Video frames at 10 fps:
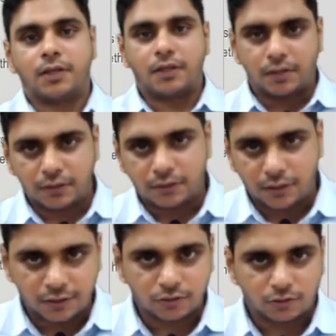are other
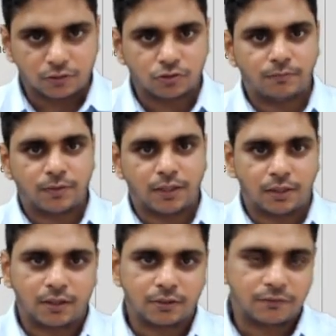theories also, but
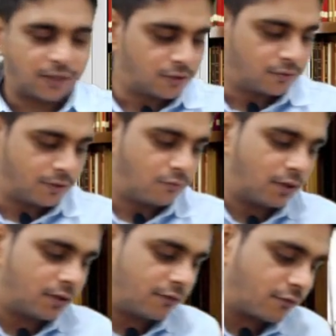here we are doing
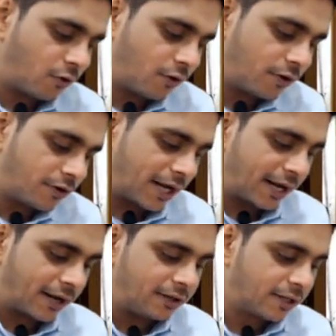what? Fraud
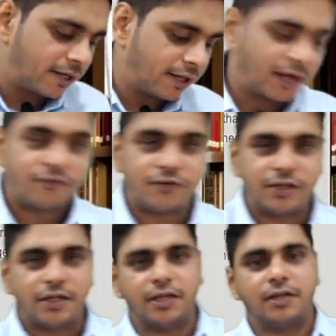triangle theory.
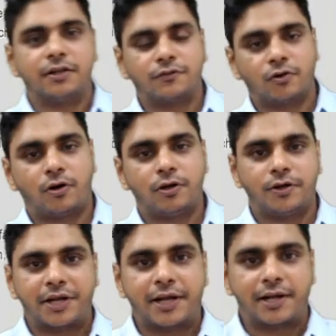FTT. Fraud
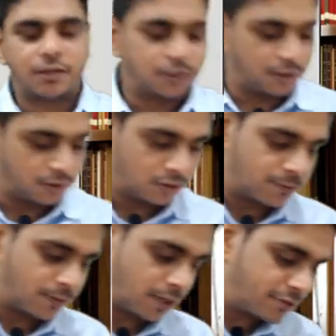triangle theory. So, this
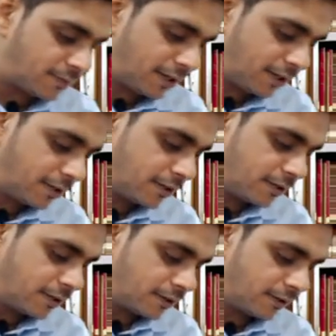becomes my
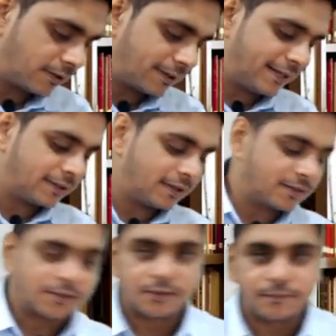ninth
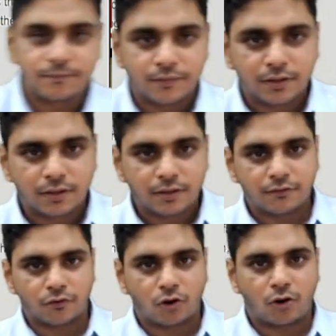answer.
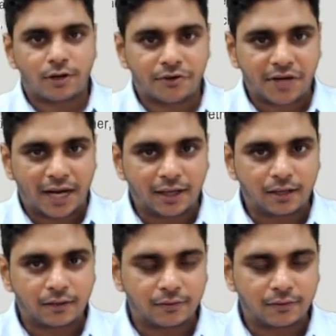Fraud triangle.